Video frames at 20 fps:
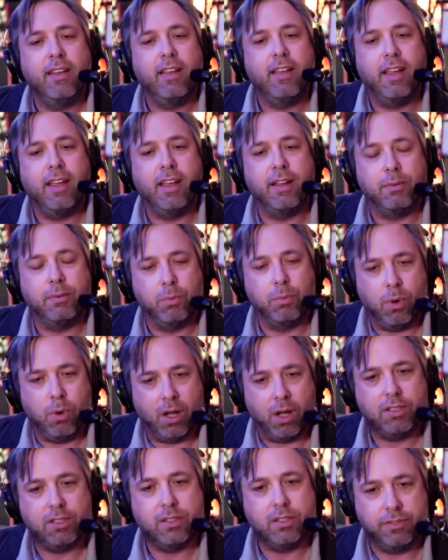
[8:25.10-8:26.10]
and
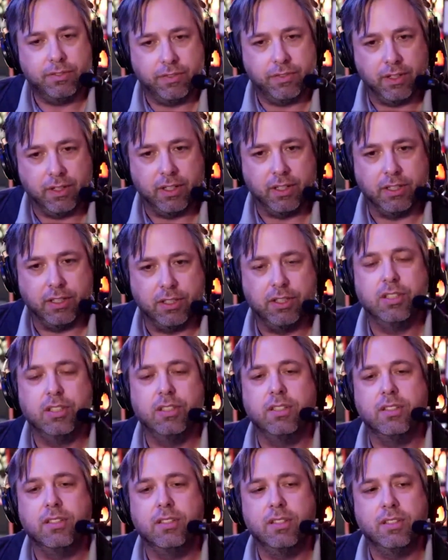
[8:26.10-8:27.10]
watch the footage.
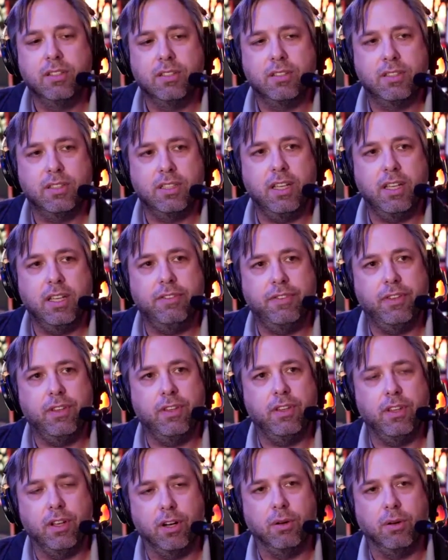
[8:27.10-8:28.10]
See if you,
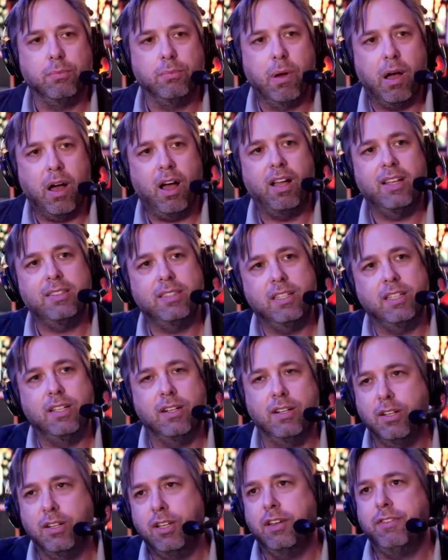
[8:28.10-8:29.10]
you know, pause, you know,
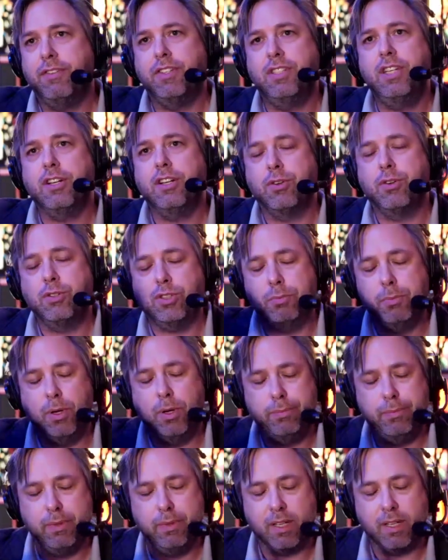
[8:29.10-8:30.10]
if you see a crucial
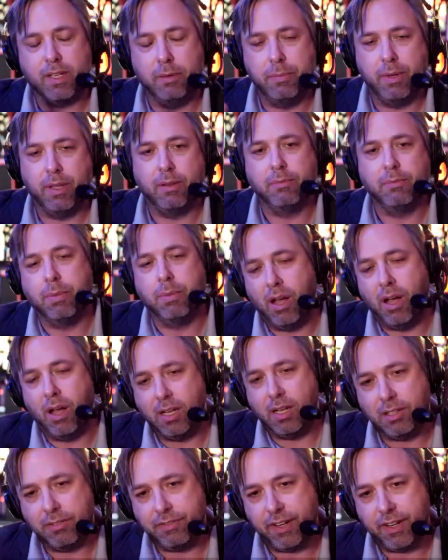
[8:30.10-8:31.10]
moment coming, pause
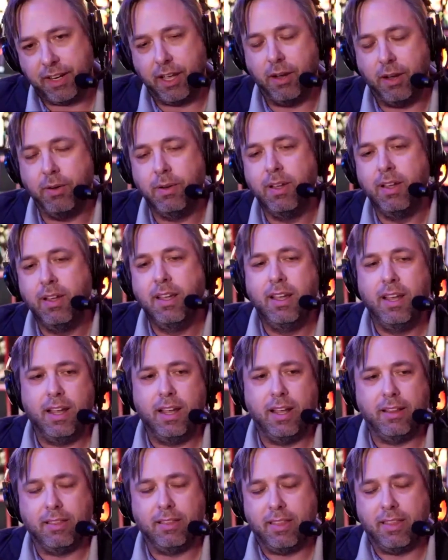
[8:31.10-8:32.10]
the video
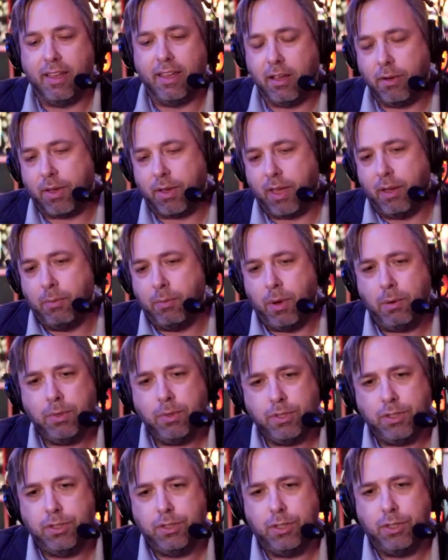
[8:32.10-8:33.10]
and think, okay, what
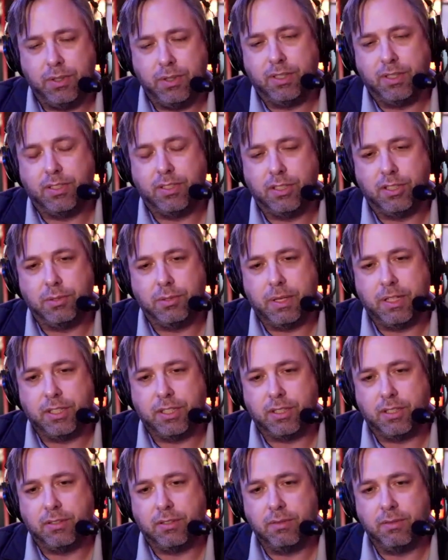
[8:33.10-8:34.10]
would you do in this
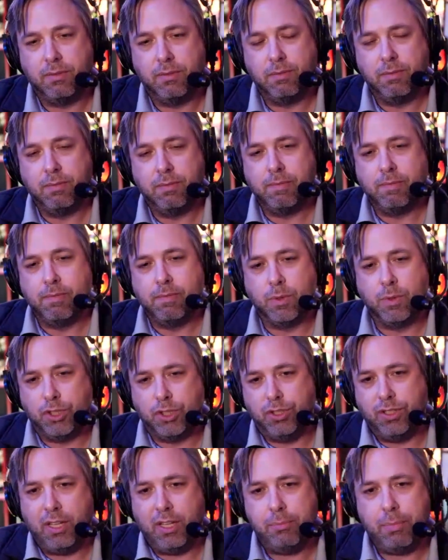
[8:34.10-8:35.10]
situation? Would you
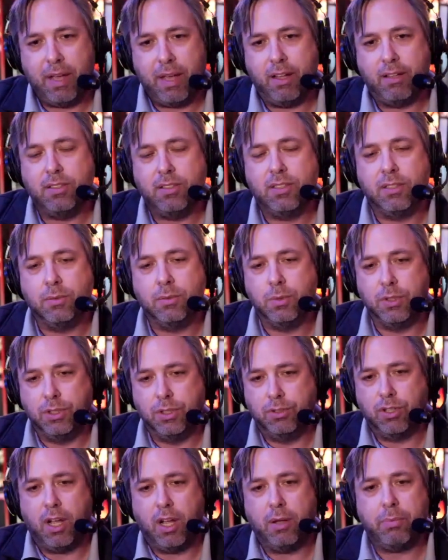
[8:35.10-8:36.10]
dead bounce? Would you
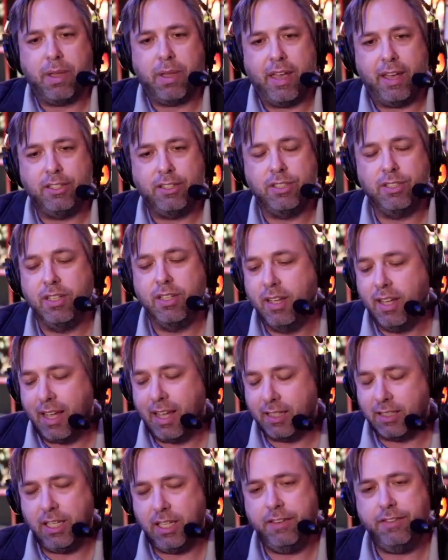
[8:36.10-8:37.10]
drop catch?
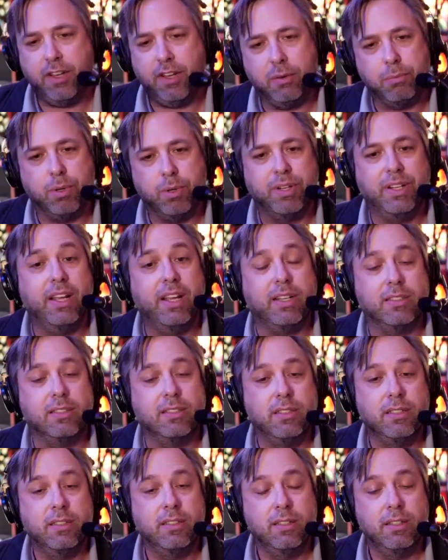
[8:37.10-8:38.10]
And see if you can
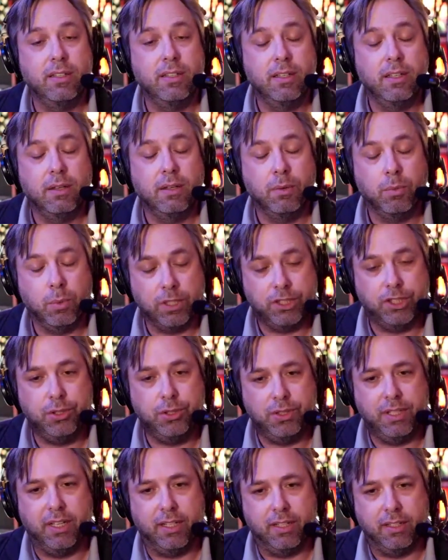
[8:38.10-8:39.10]
predict what you
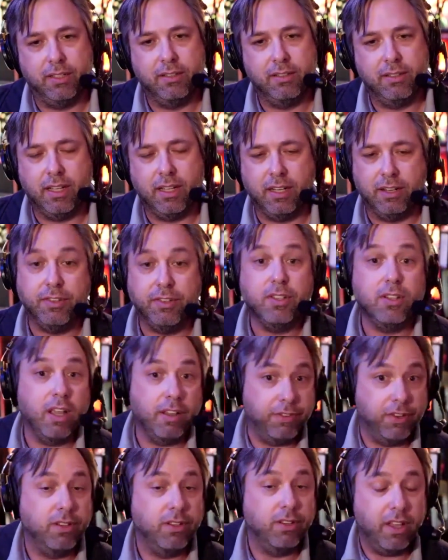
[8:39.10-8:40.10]
did. And if you if
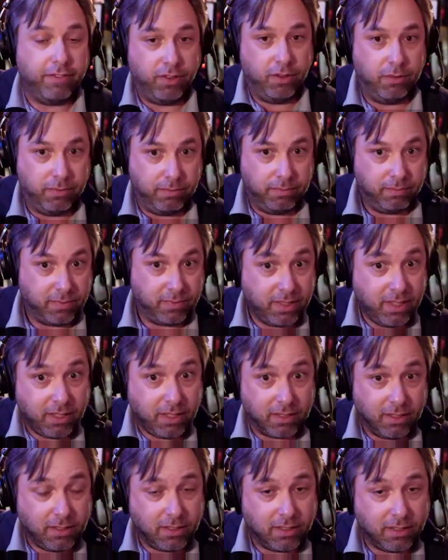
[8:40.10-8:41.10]
you if you
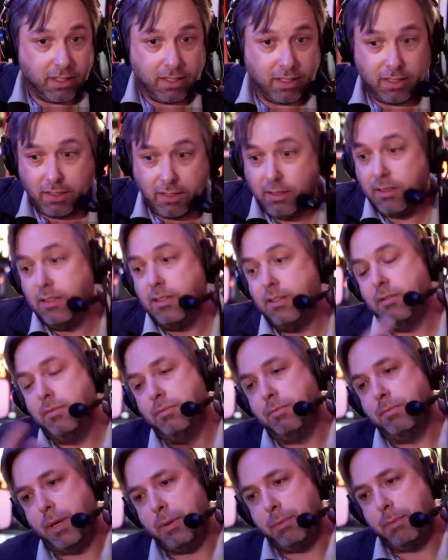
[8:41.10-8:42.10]
didn't, then
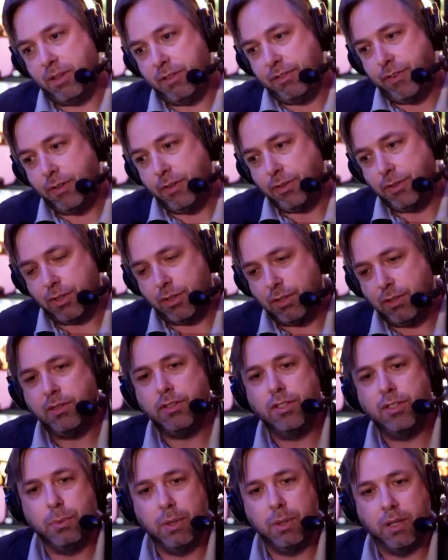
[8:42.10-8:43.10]
maybe in the future
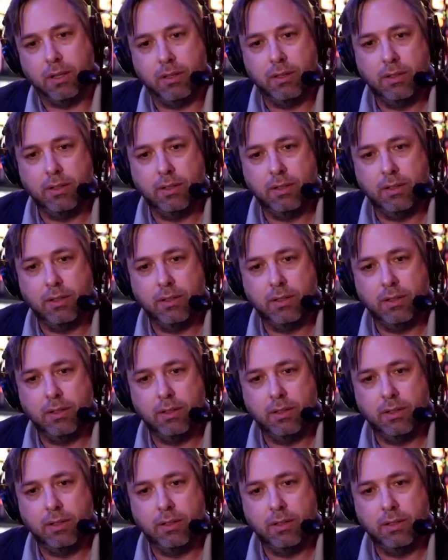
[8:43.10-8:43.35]
you will.